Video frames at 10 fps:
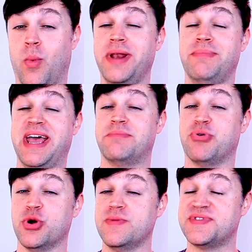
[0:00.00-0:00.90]
One
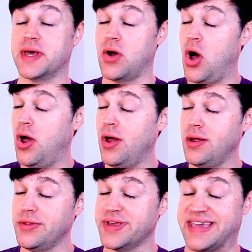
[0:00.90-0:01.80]
man proves that
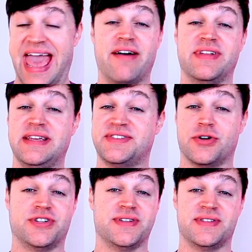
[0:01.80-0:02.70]
all the cavity
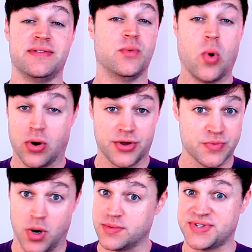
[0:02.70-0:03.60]
searches in the
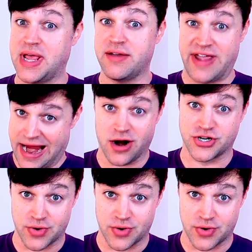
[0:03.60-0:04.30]
world won't save air